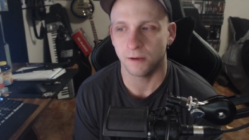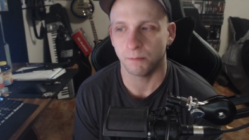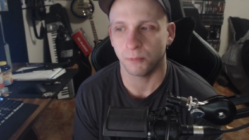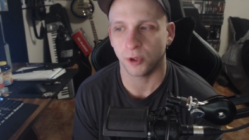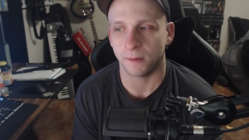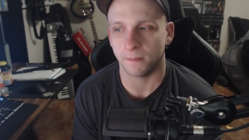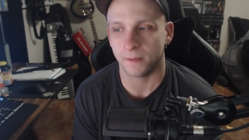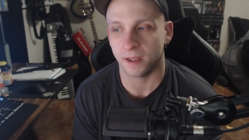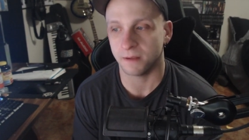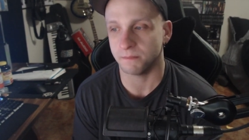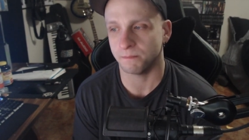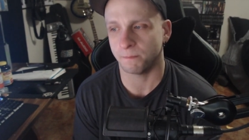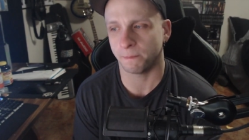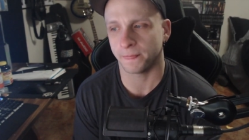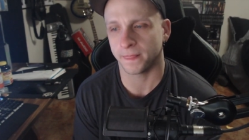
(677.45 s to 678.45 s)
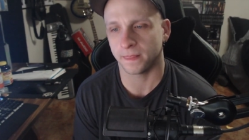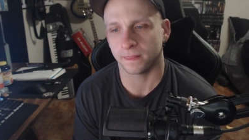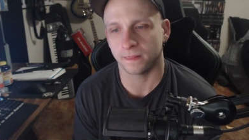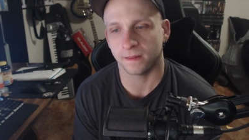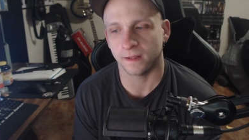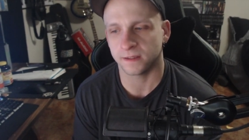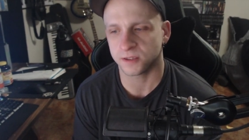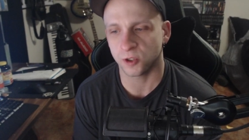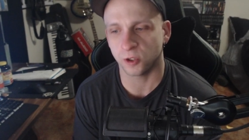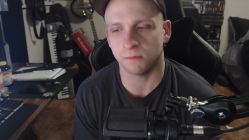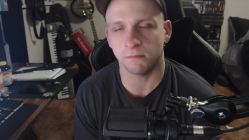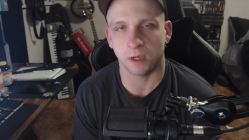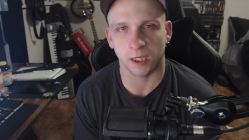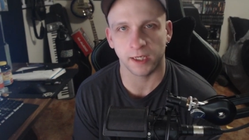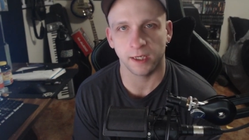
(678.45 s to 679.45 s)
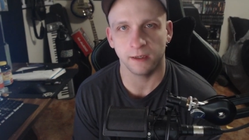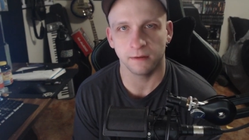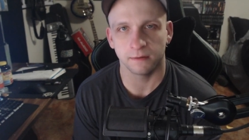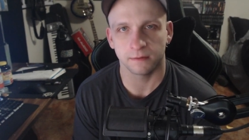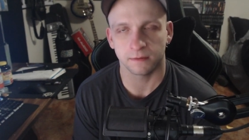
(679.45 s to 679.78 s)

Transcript: But it it it's good money